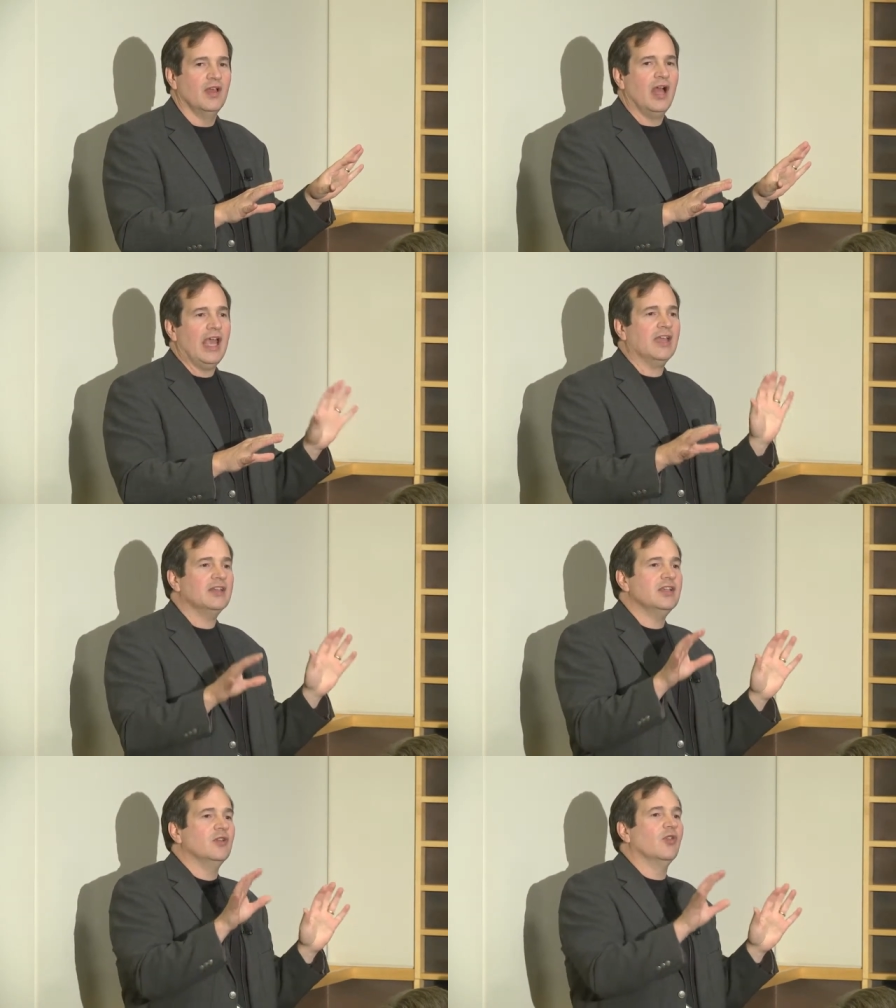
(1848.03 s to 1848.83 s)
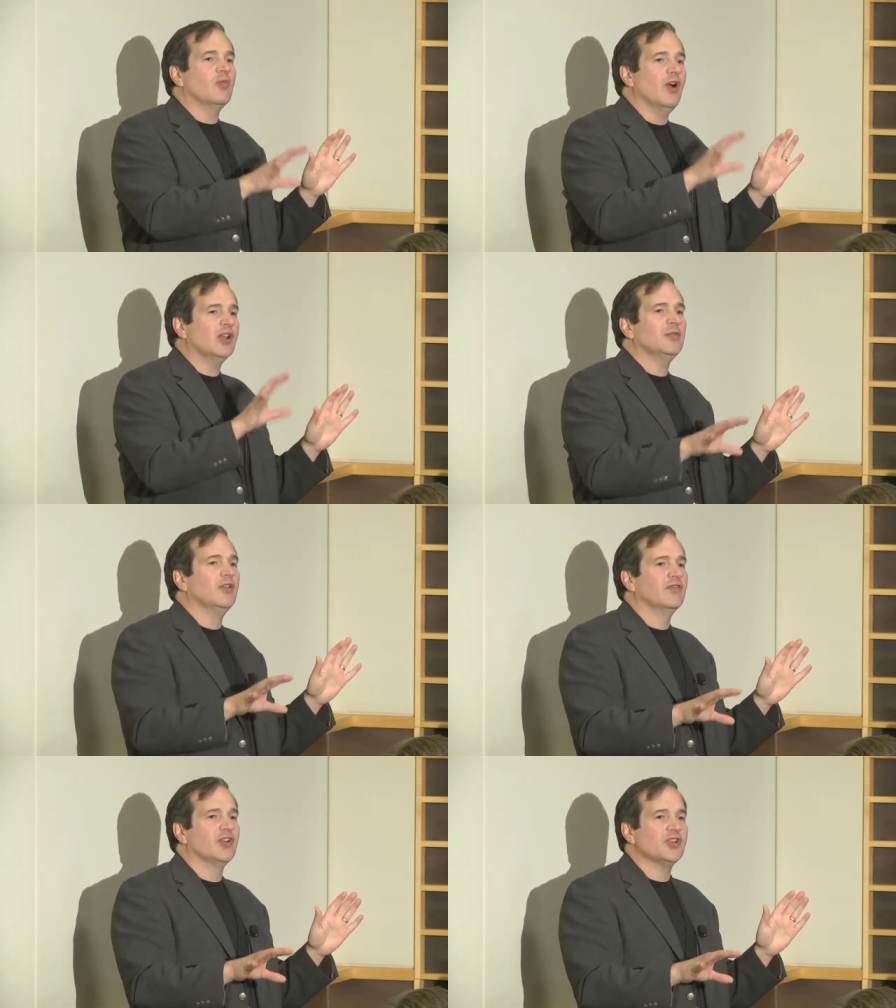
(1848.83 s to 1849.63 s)
I could deal with
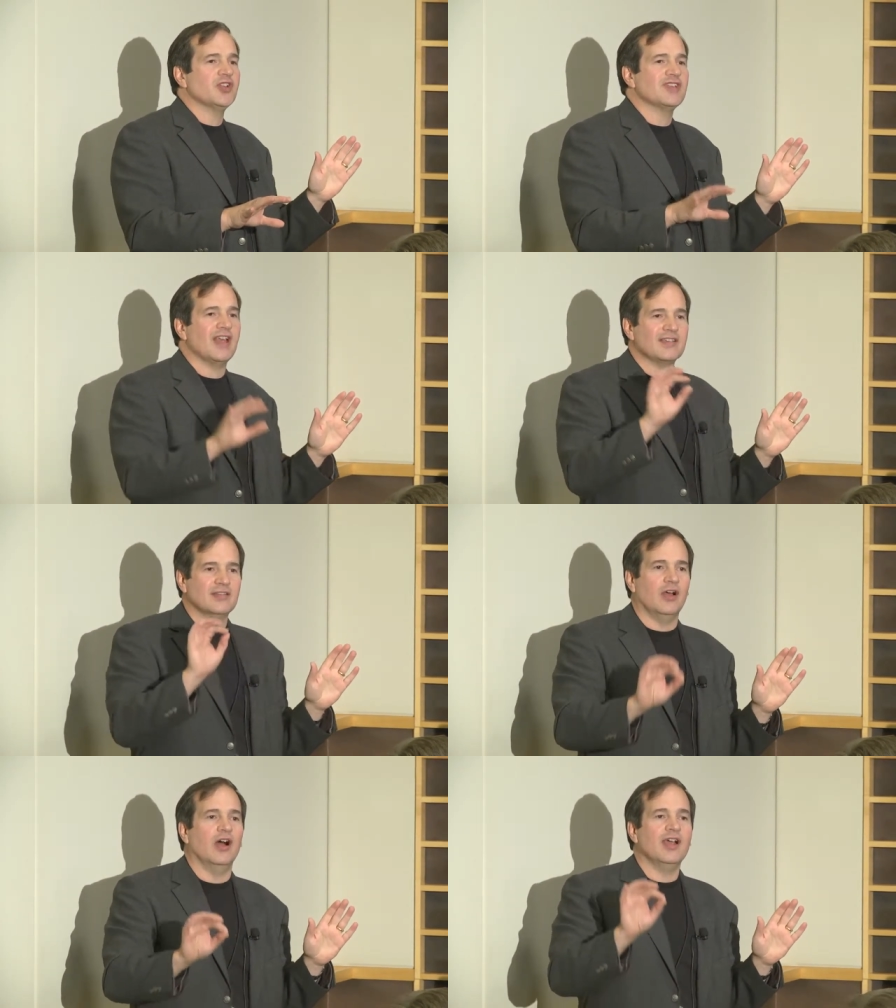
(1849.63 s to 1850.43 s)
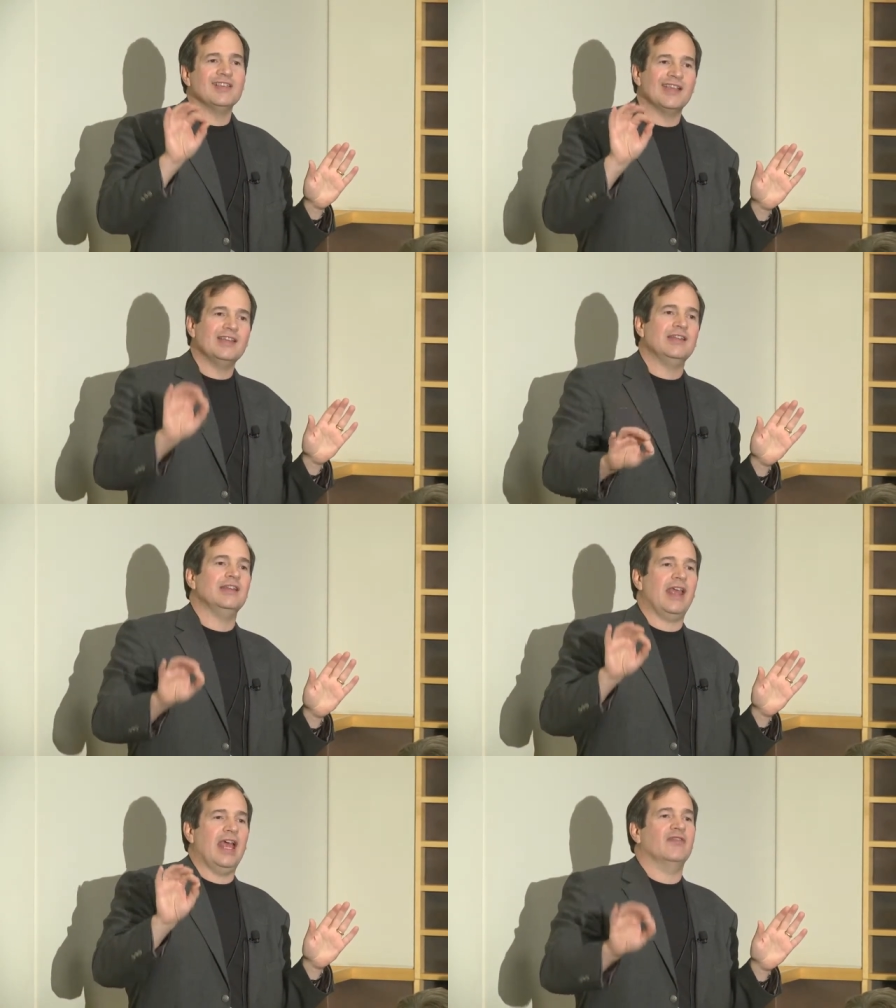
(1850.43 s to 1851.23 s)
multiple versions as long as I
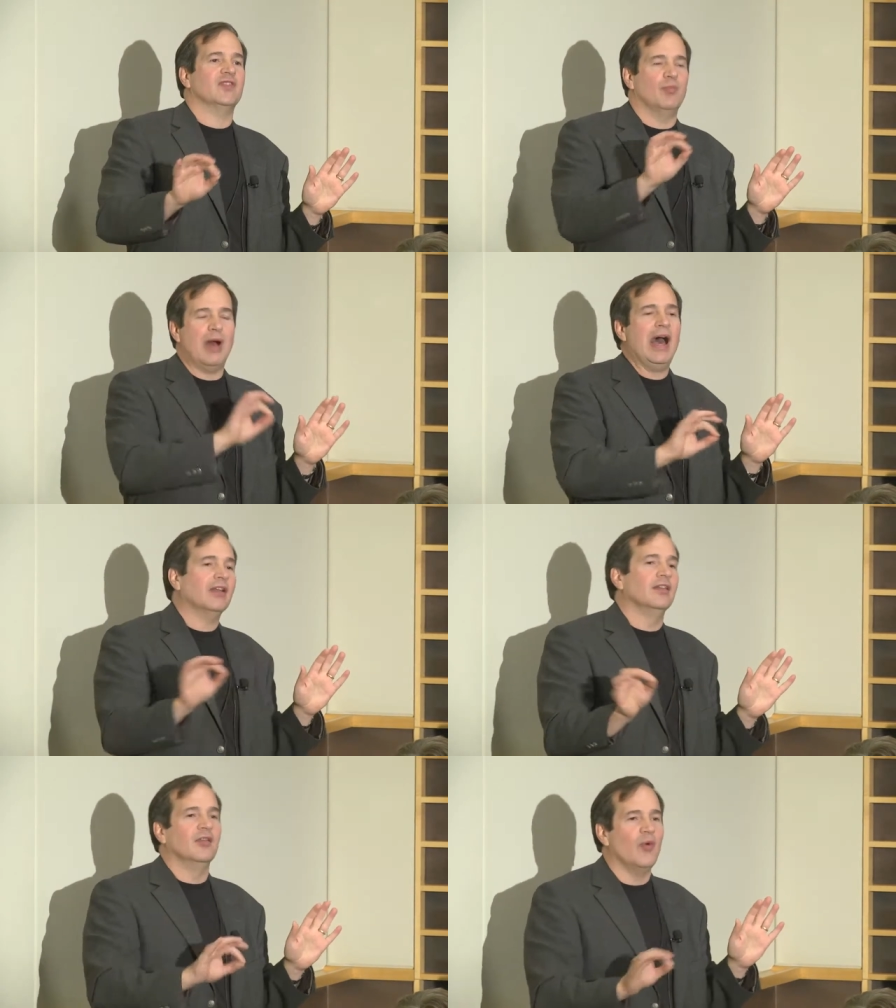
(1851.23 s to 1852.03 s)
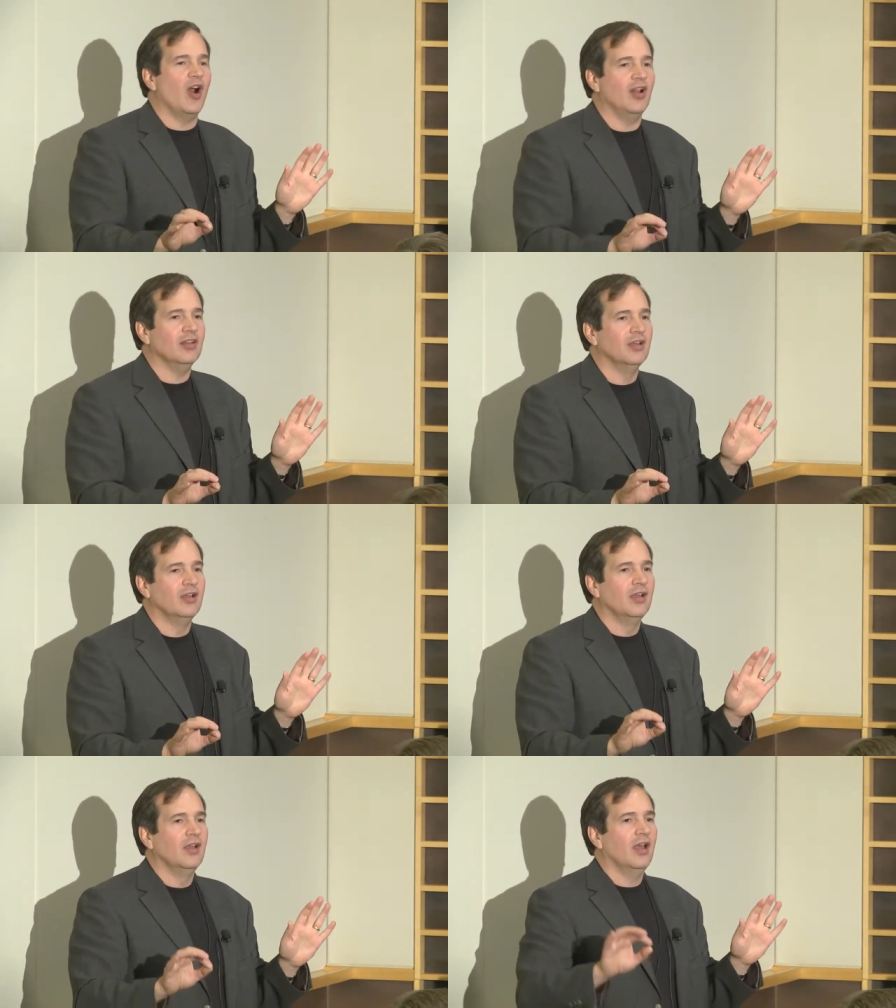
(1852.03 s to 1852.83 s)
didn't have to model them all
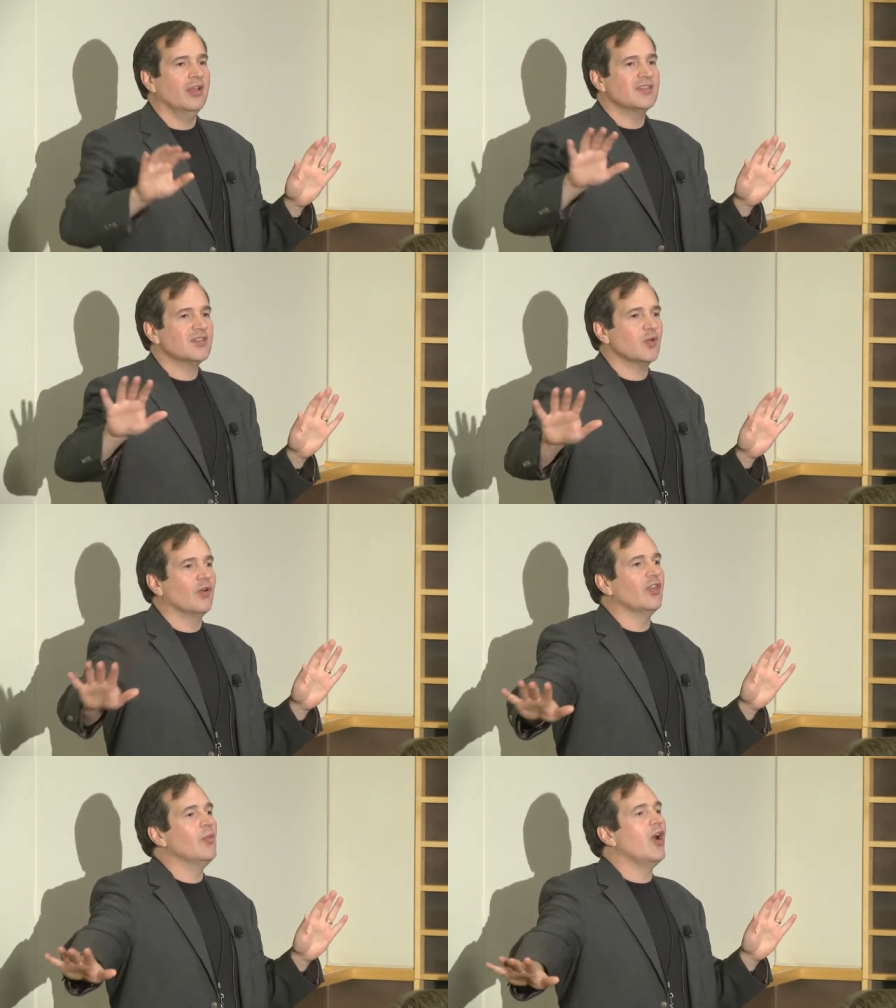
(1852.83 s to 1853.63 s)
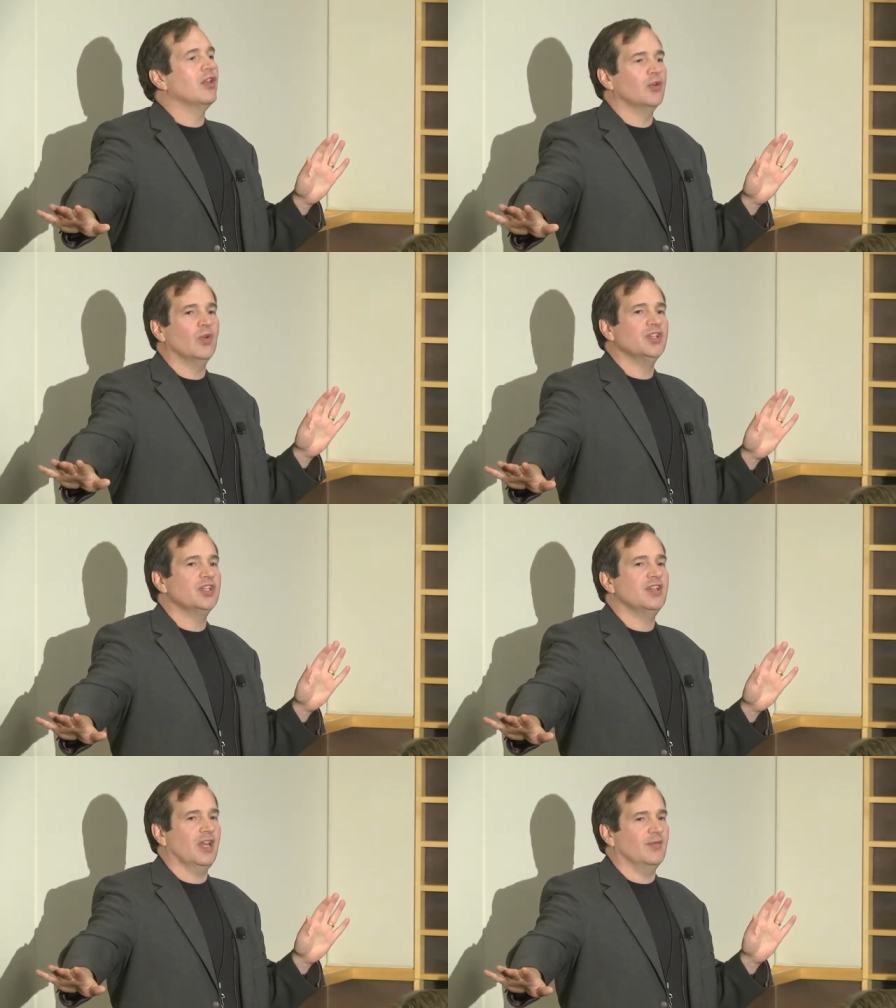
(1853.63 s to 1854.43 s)
and store them all in
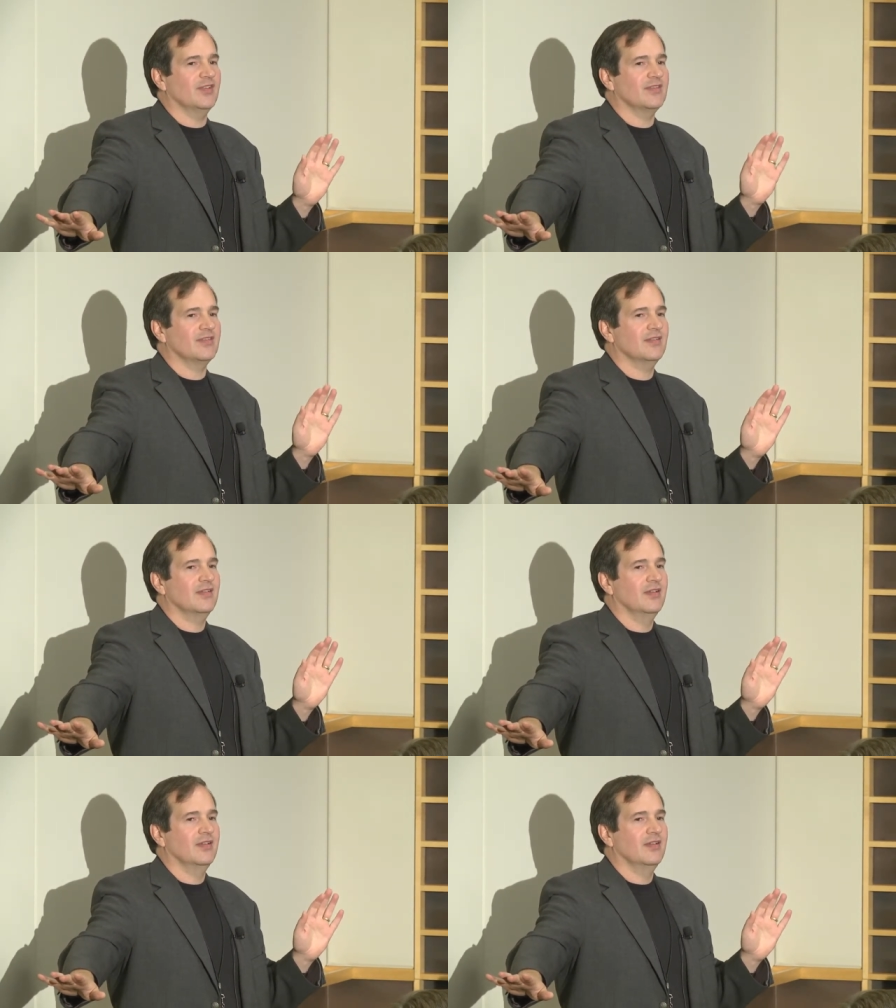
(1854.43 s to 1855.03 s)
rigid tables.